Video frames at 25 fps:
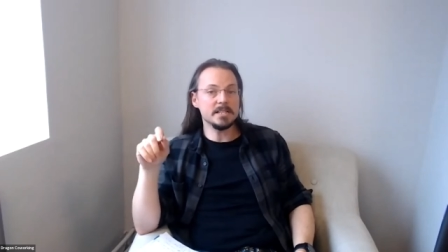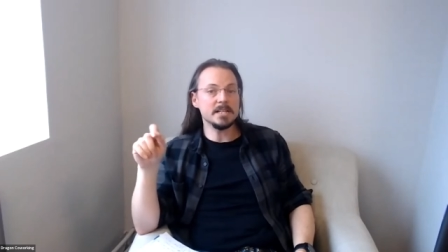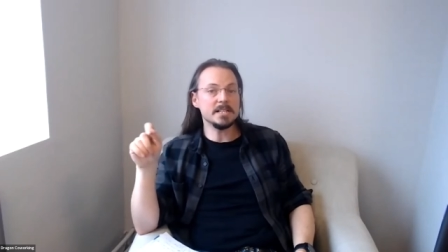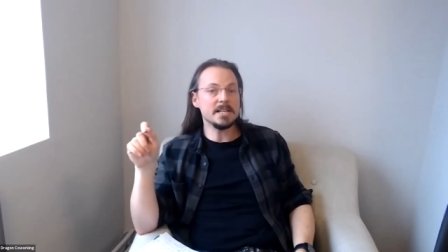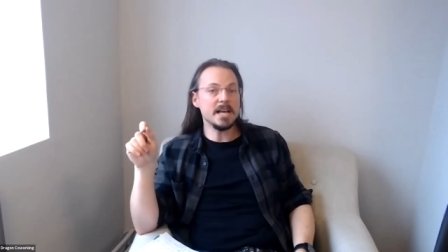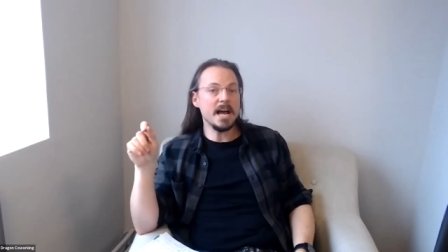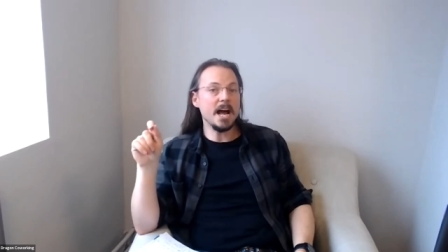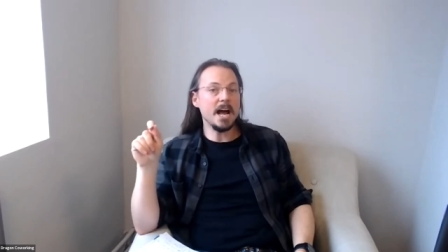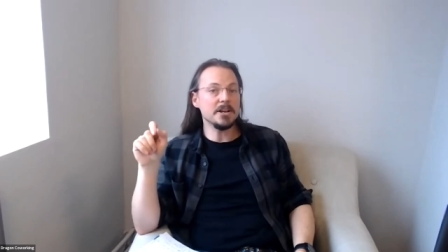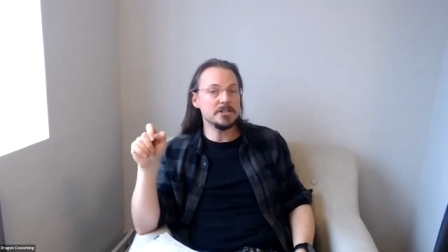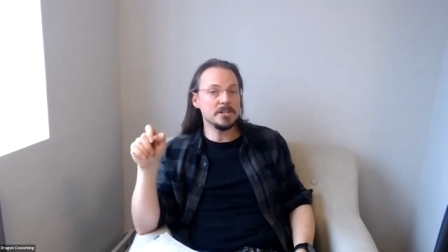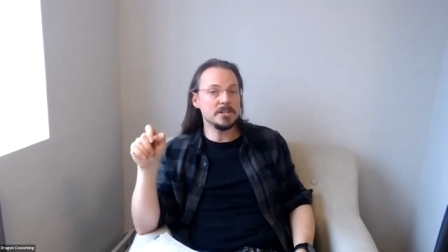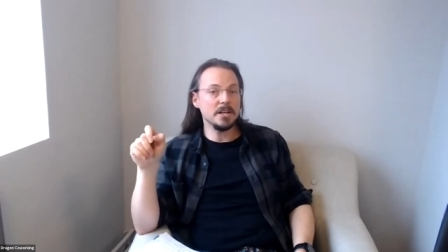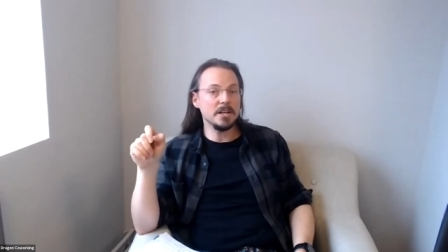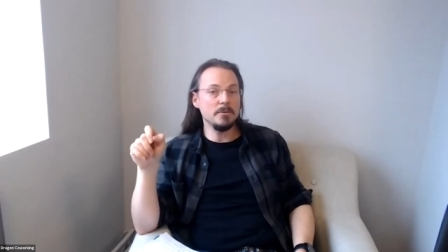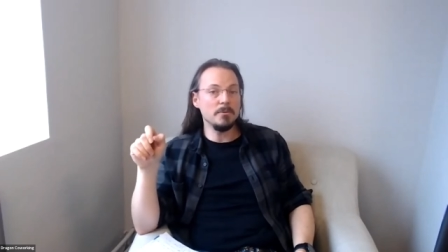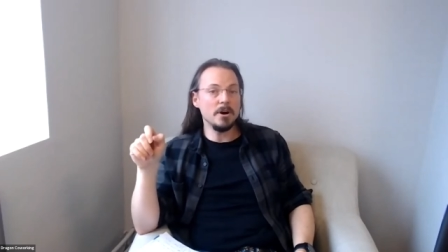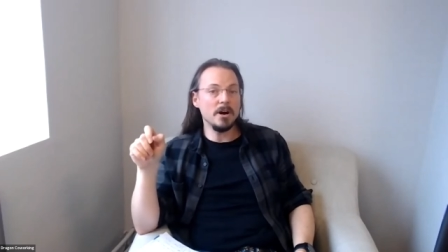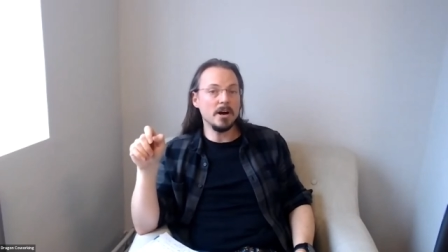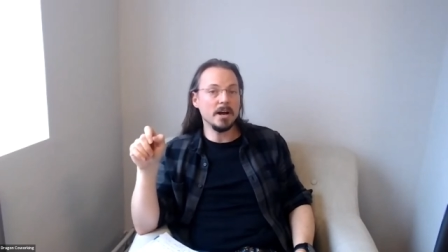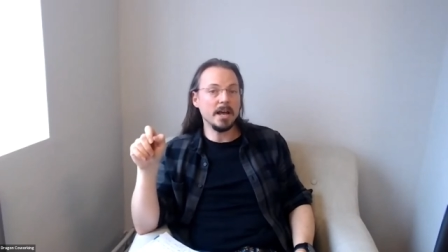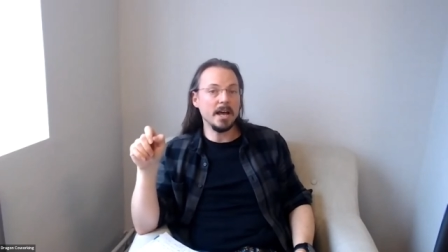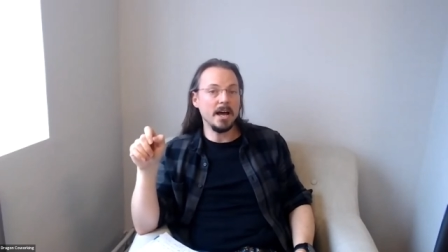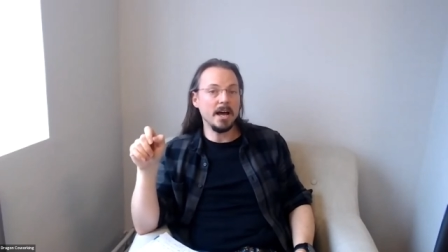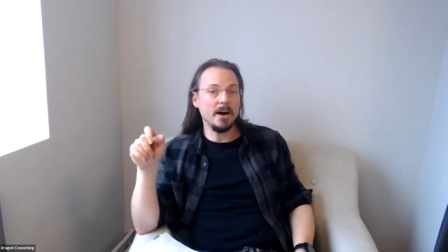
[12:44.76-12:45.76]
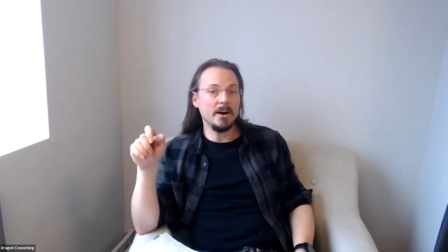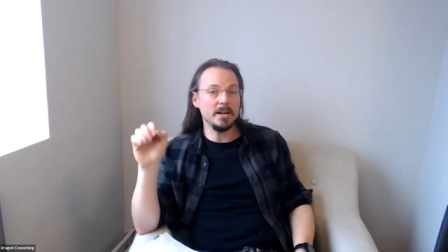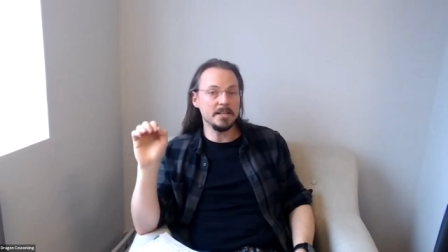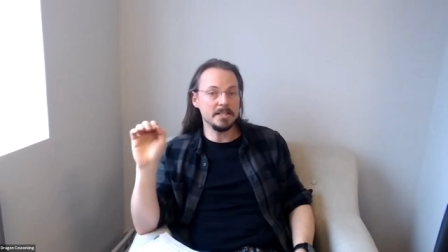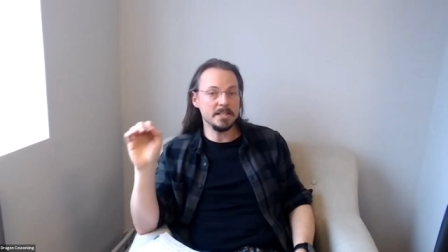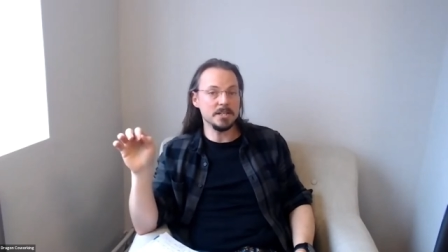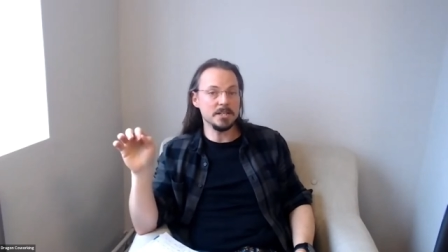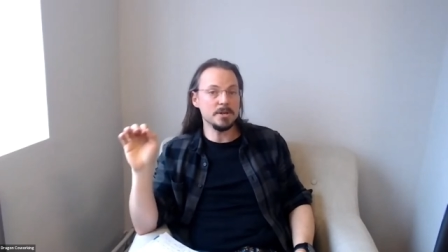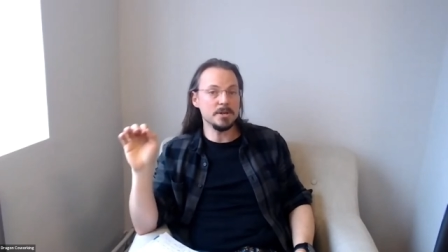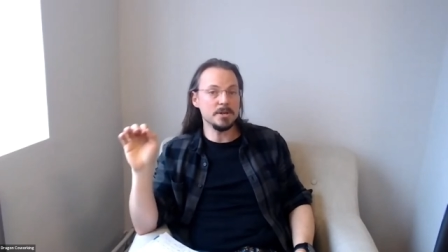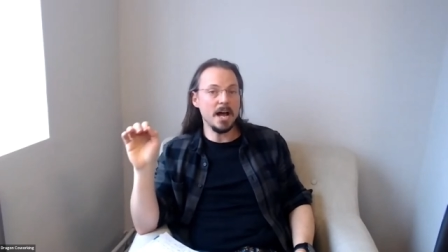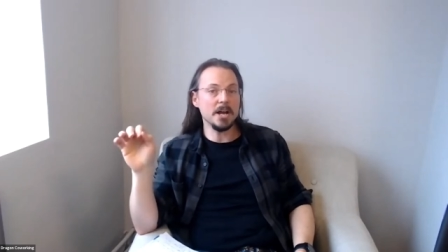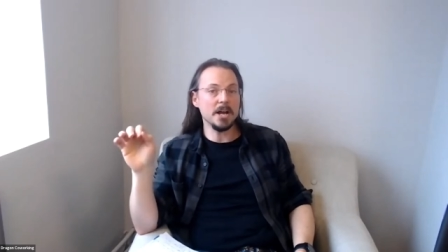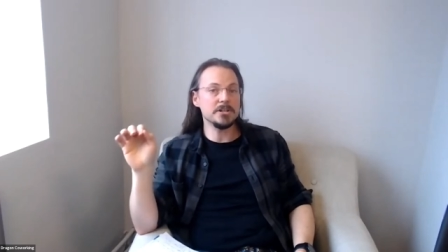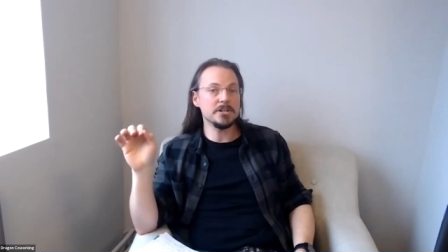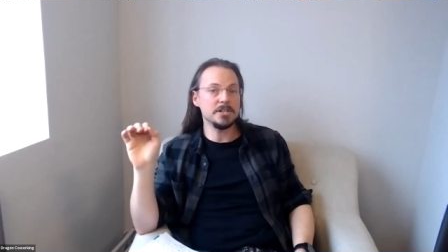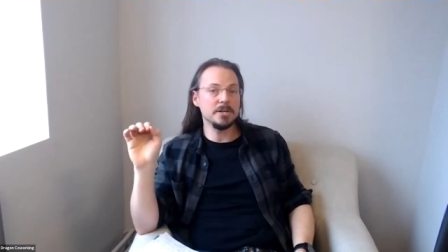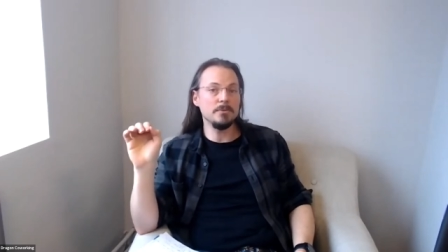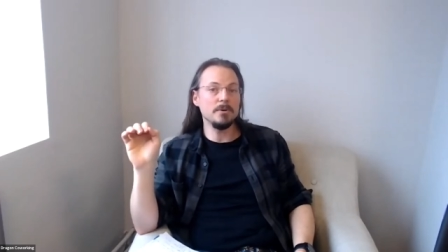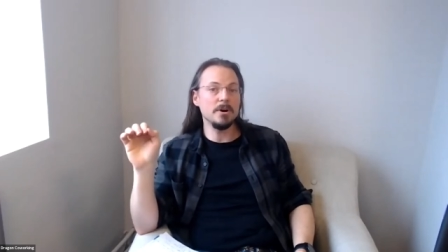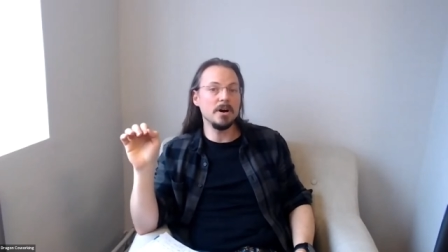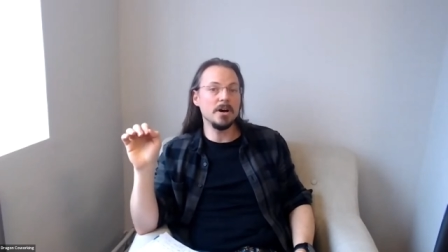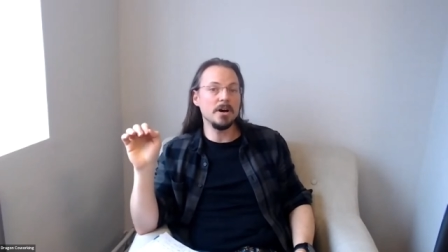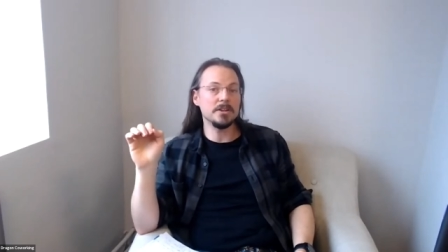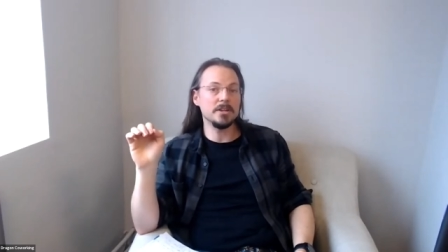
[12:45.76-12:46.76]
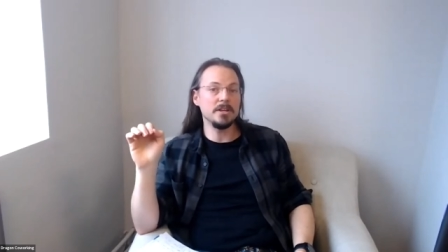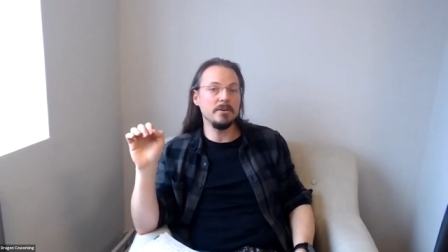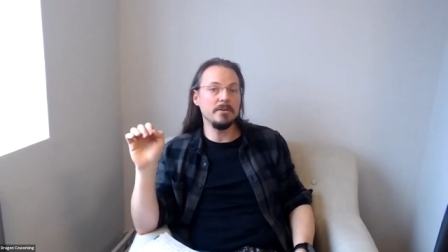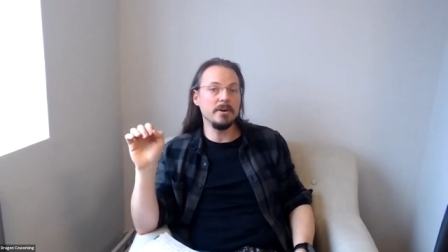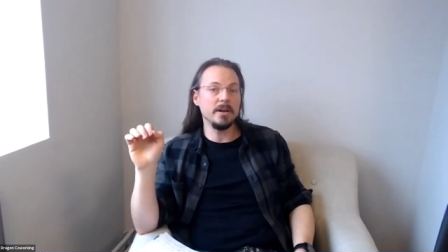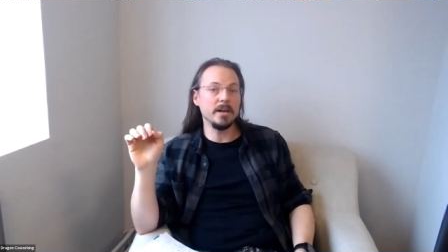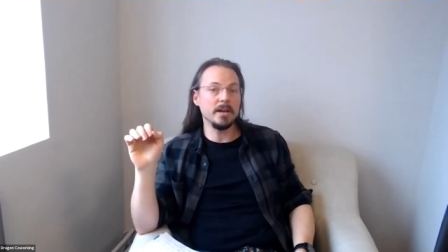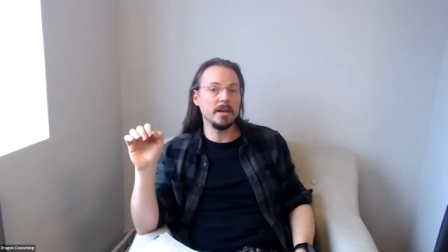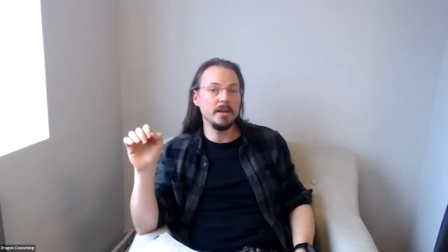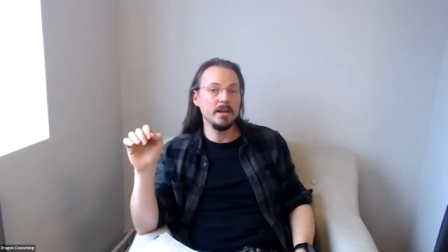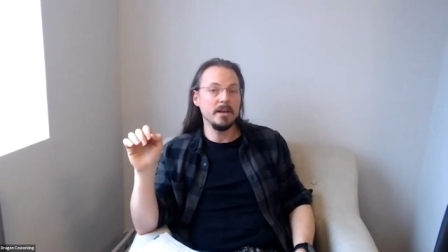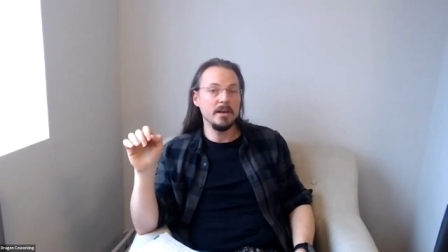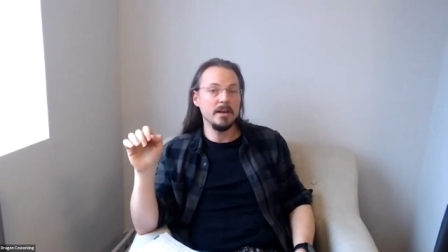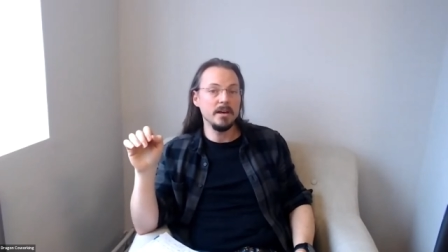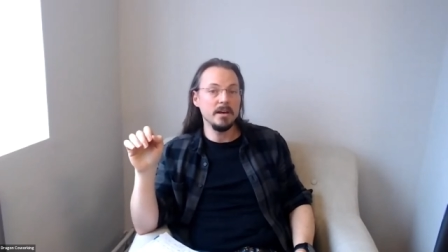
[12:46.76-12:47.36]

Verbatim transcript: actually work out? Is this actually worth doing?